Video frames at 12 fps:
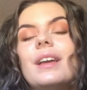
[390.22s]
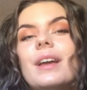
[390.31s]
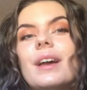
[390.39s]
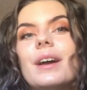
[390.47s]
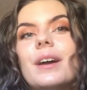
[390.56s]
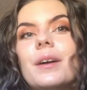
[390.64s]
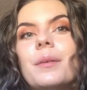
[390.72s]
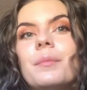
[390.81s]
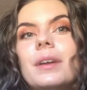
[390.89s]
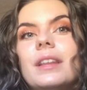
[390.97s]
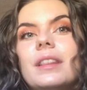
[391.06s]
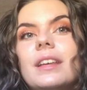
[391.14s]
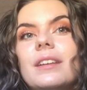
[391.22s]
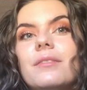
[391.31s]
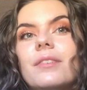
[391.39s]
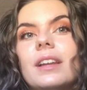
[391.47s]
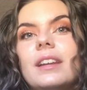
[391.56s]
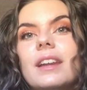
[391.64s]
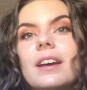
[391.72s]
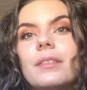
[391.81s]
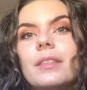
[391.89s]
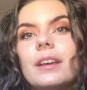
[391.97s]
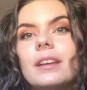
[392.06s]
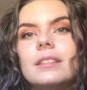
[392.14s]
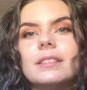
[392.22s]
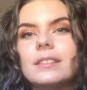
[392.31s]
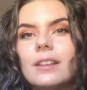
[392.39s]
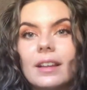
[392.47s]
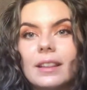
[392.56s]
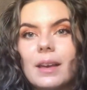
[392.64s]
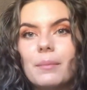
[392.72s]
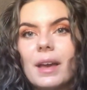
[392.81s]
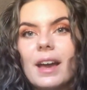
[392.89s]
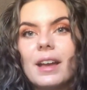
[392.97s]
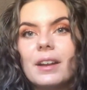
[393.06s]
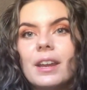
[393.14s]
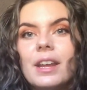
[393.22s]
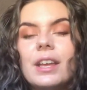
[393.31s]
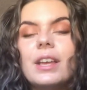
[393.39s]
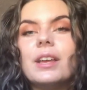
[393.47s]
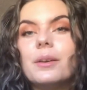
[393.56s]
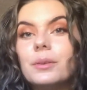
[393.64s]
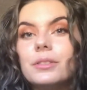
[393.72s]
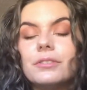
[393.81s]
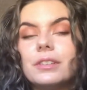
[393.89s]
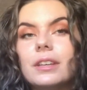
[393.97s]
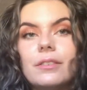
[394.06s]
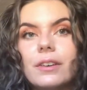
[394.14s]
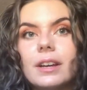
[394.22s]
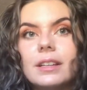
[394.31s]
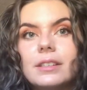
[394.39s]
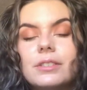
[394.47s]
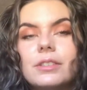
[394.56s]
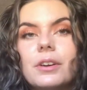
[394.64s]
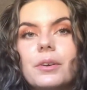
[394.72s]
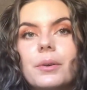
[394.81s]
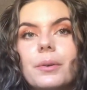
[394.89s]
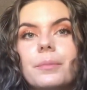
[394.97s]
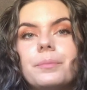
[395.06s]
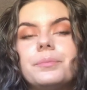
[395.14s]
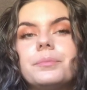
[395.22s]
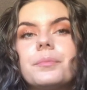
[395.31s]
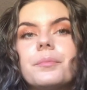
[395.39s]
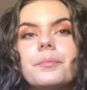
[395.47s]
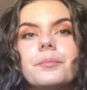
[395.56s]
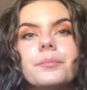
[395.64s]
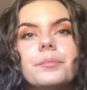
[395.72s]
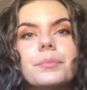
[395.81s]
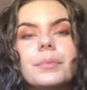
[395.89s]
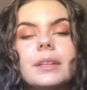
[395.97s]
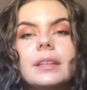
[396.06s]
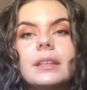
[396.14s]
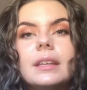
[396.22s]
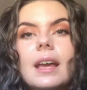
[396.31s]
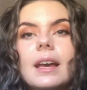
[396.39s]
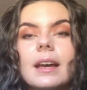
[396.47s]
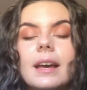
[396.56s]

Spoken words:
and then finding out that it's not that bad, it was really fun. So yeah,